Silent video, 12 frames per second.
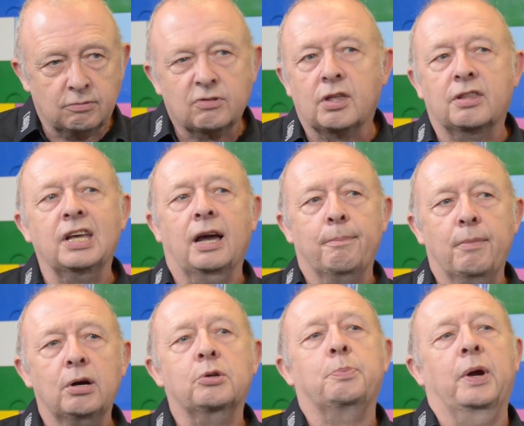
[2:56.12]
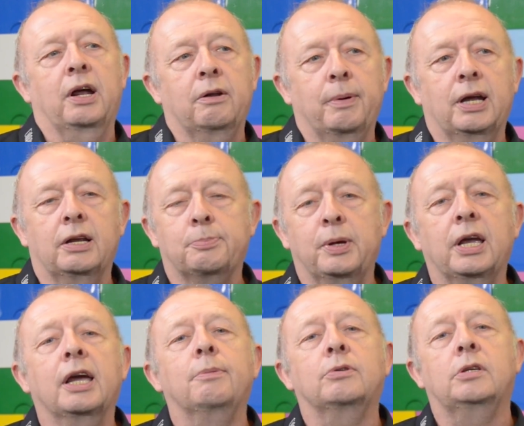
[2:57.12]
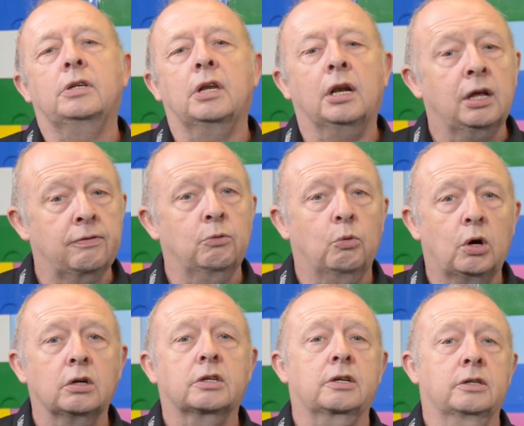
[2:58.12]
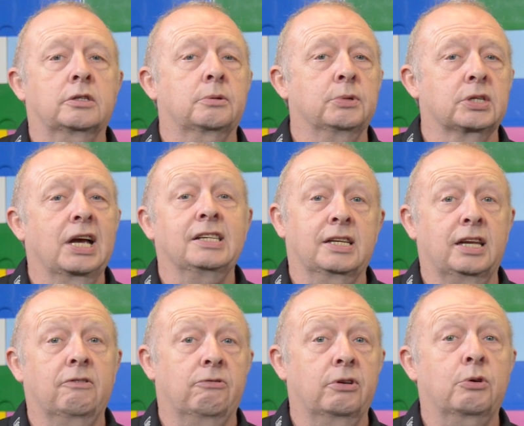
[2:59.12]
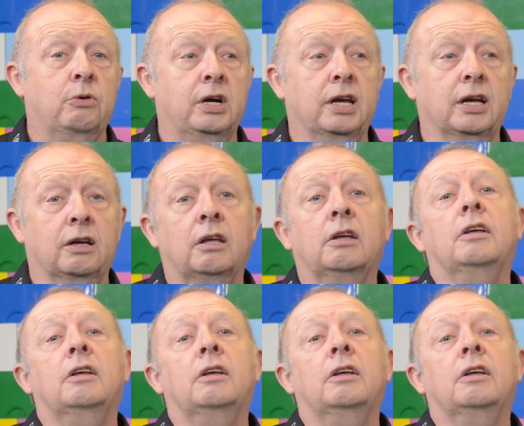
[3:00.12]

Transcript: the thing I'm most proud about is being able to deliver what customers actually require,